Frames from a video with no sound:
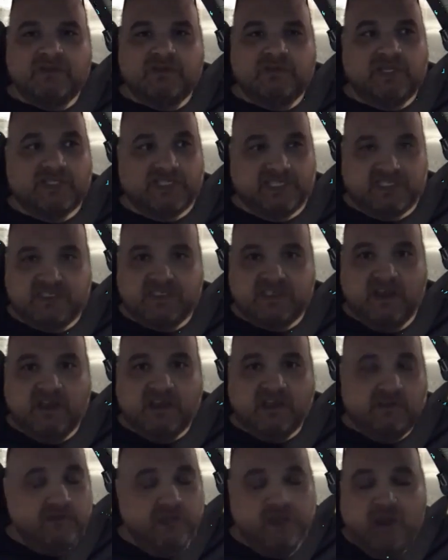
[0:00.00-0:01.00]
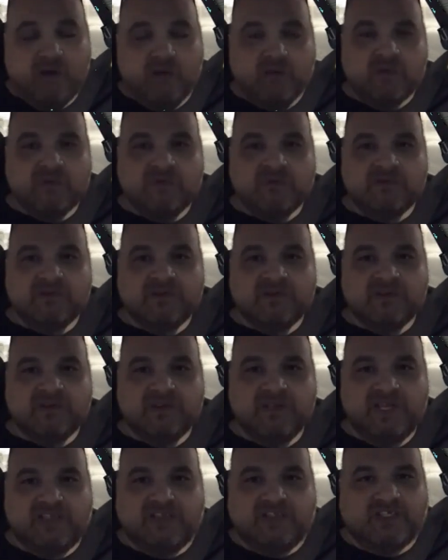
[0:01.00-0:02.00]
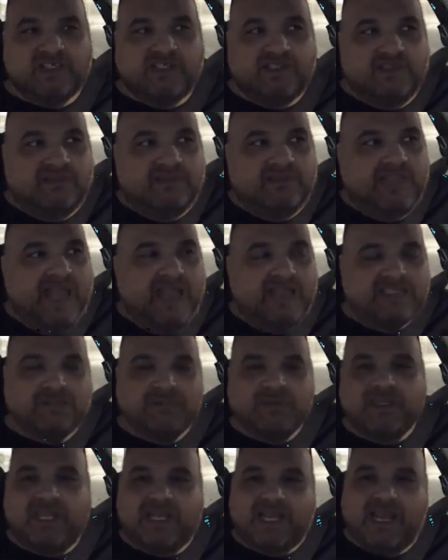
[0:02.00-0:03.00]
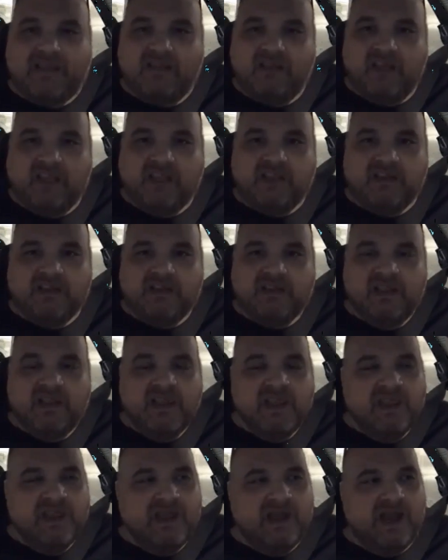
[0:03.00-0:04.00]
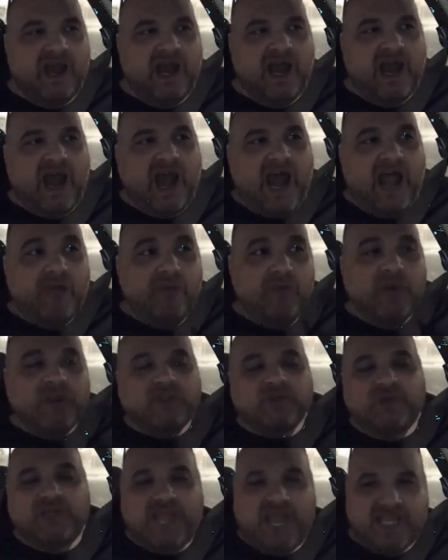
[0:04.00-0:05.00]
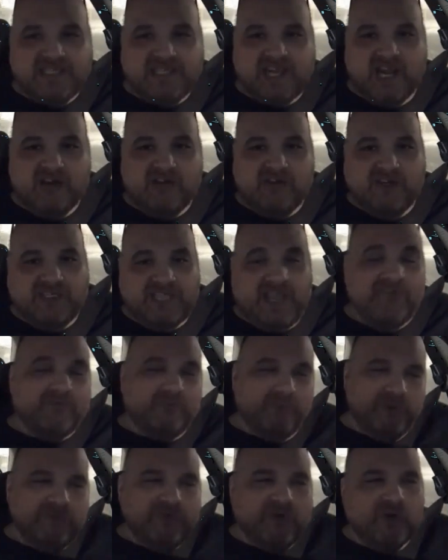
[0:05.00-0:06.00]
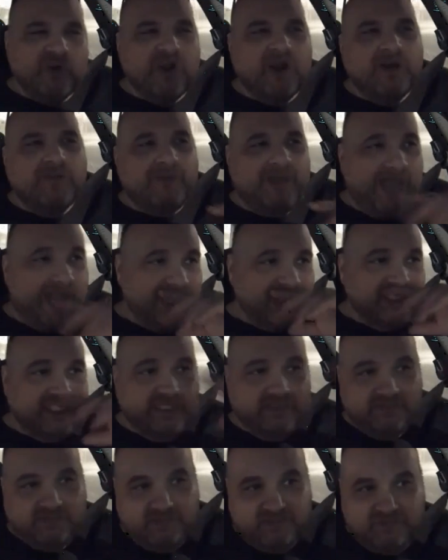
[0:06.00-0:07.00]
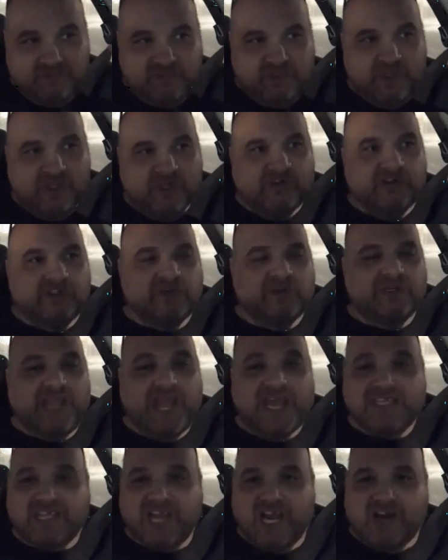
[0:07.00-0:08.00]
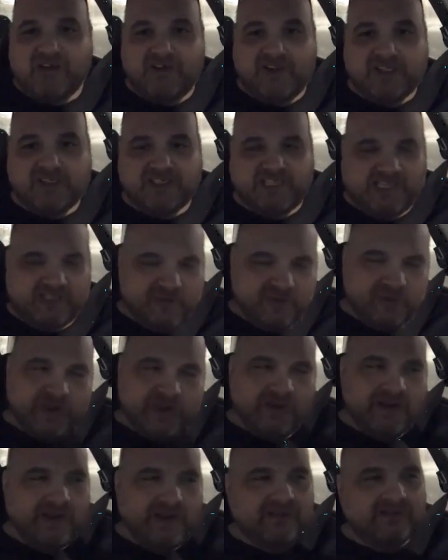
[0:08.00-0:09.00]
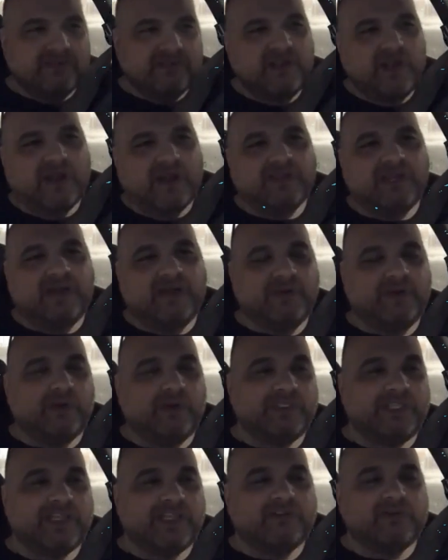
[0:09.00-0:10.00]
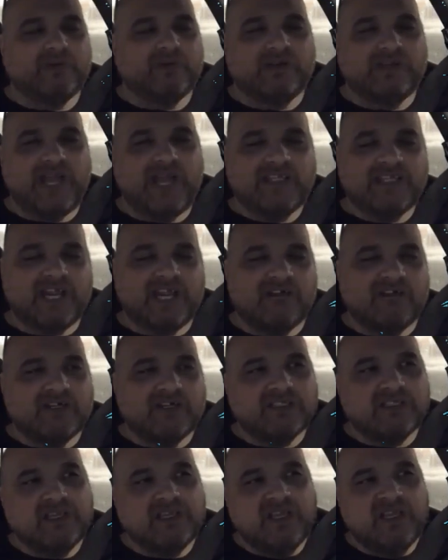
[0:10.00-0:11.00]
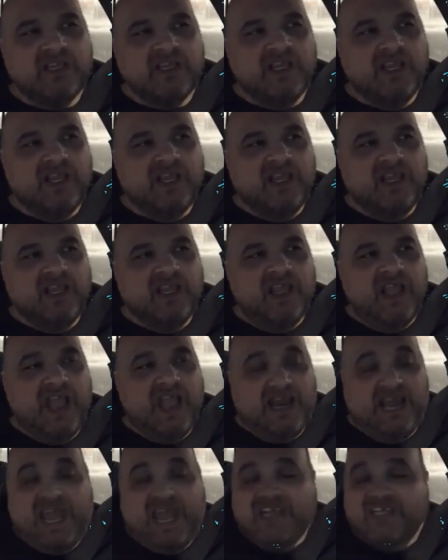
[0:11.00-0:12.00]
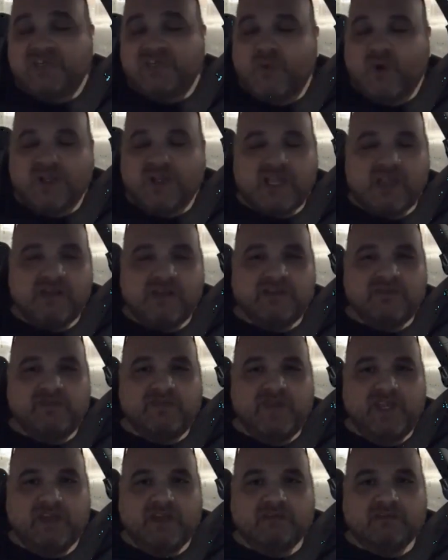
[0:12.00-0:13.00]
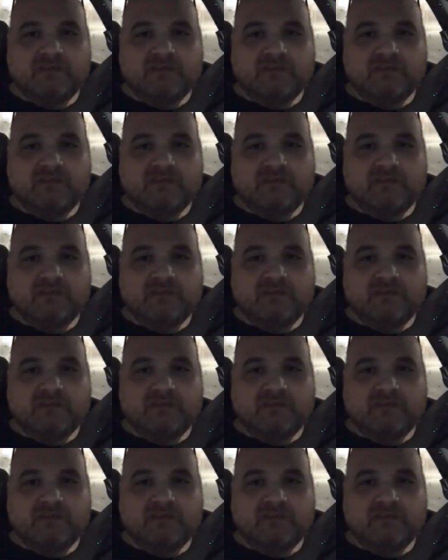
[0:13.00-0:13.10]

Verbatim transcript: Does it suck? No. It's just not something that I like. I went to a NASCAR race after we broke up. I actually took her to a NASCAR race because I told her, you know, I would always take her to a NASCAR race, and I actually walked out as a fan.